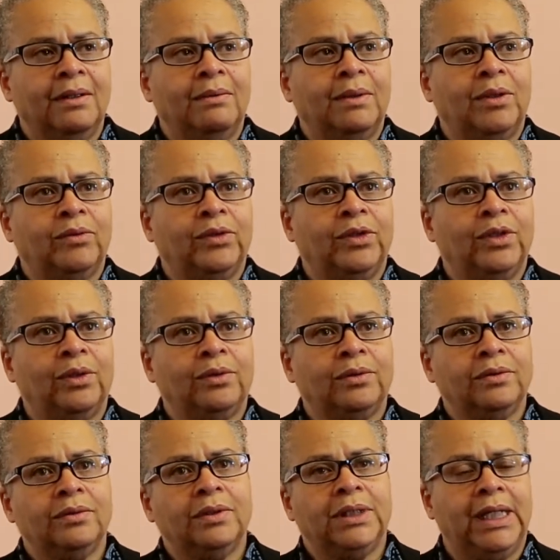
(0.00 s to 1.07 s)
Well, you
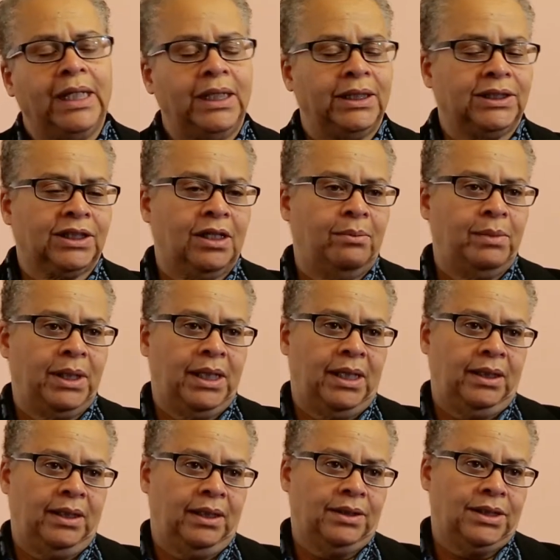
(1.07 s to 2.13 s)
know, Lane is coming
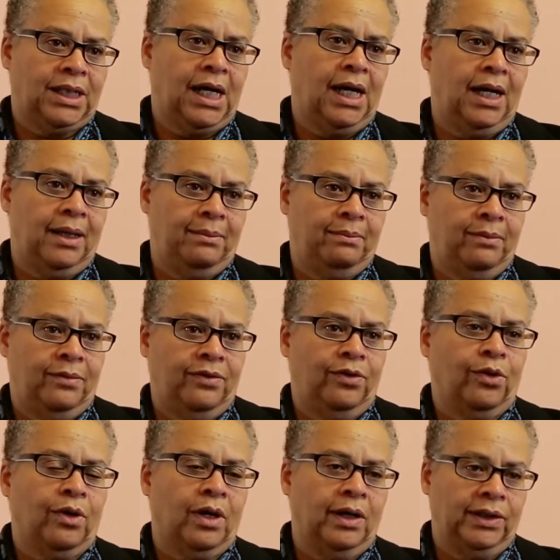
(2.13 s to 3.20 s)
at a time
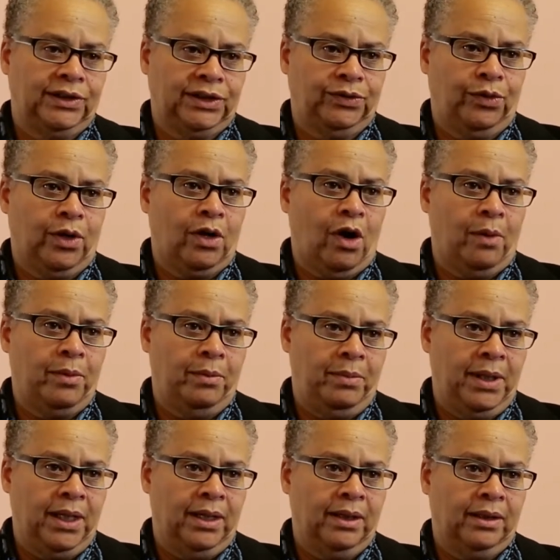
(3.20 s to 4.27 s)
for us, for
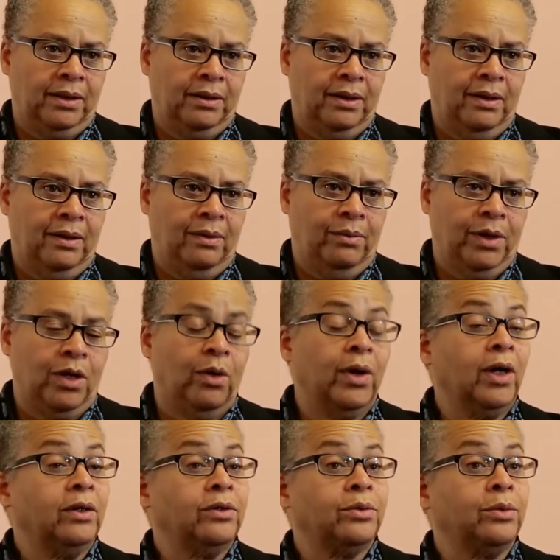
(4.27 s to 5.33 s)
Carpetbag. We're
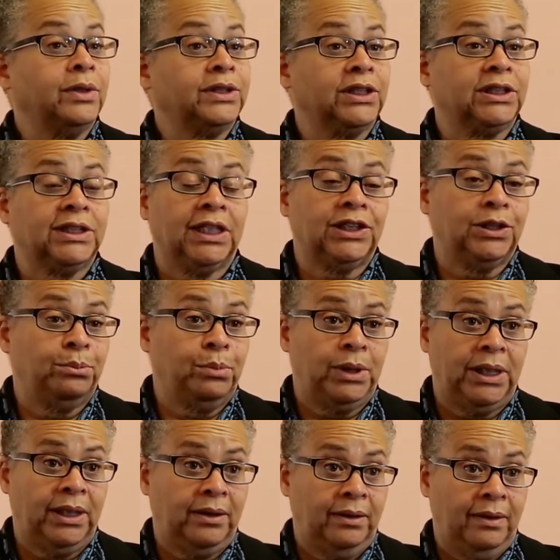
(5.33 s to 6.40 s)
going through a succession
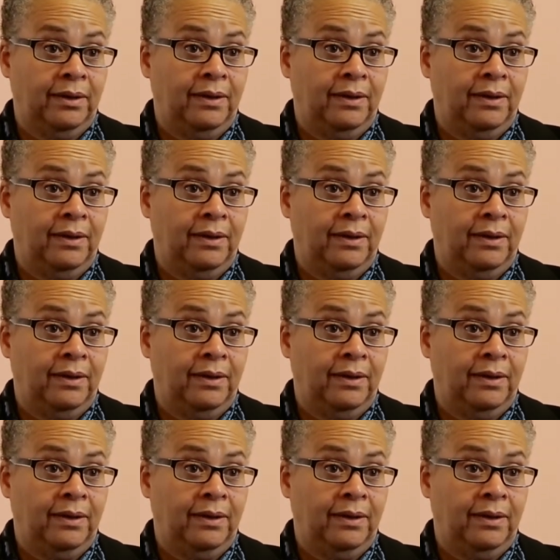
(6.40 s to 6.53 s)
plan,